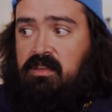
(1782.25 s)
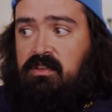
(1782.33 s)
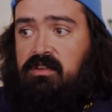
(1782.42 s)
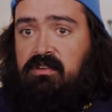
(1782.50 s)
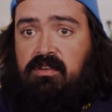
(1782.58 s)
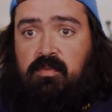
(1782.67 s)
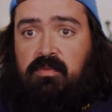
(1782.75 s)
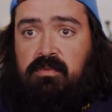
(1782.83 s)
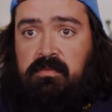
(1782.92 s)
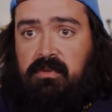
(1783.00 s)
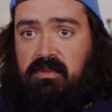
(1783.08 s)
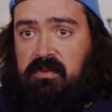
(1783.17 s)
You're in a
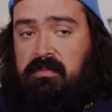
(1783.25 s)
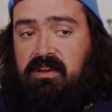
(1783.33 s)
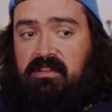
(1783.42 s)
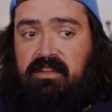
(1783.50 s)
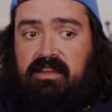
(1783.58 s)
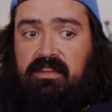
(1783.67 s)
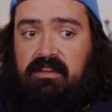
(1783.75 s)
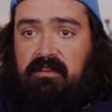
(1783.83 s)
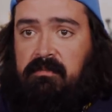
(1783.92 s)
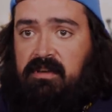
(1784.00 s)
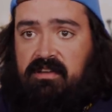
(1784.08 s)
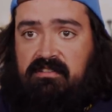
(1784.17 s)
root pruning pot like an air
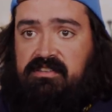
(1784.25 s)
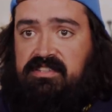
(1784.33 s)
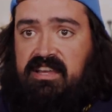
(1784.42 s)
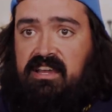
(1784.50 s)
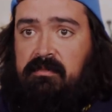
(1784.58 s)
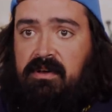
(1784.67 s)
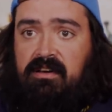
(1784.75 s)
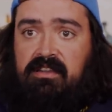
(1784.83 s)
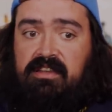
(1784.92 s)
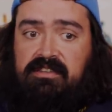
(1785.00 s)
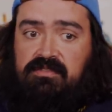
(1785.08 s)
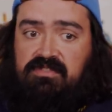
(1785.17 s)
pot or a sack
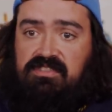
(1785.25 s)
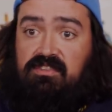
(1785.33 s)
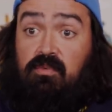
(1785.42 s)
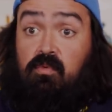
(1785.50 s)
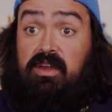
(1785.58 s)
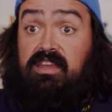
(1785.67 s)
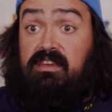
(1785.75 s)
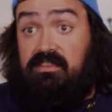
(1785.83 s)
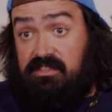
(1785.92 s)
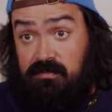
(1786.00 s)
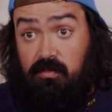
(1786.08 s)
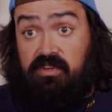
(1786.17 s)
pot. It's still wicking
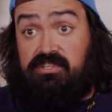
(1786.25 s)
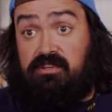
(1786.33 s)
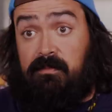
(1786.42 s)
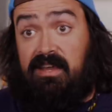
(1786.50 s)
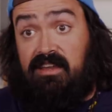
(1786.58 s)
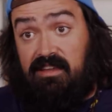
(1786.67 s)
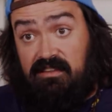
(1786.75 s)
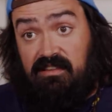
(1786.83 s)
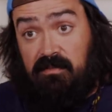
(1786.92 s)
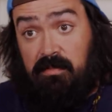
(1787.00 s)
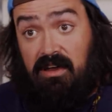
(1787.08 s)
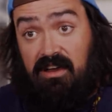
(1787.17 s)
this moisture back into
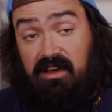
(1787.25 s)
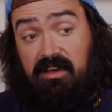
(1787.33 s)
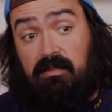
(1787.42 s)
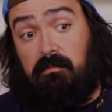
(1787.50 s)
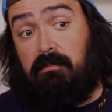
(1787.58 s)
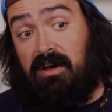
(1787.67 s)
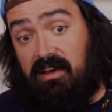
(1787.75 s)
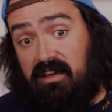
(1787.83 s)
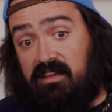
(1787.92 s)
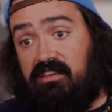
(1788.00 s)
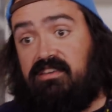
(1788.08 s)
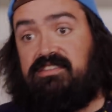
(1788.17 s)
the pot,
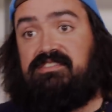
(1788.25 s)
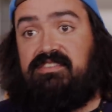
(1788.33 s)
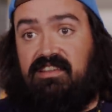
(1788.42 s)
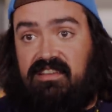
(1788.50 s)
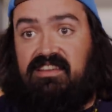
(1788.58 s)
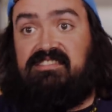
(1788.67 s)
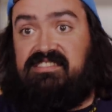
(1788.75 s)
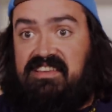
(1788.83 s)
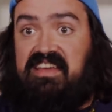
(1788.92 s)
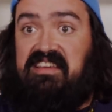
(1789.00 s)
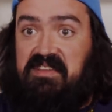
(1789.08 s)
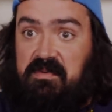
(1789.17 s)
but it's sitting in
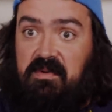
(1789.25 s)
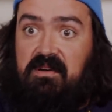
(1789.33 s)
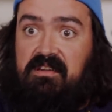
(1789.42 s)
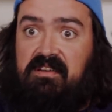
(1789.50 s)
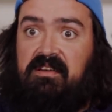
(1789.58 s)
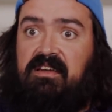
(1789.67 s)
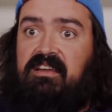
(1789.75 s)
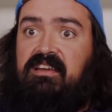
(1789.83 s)
stagnant water.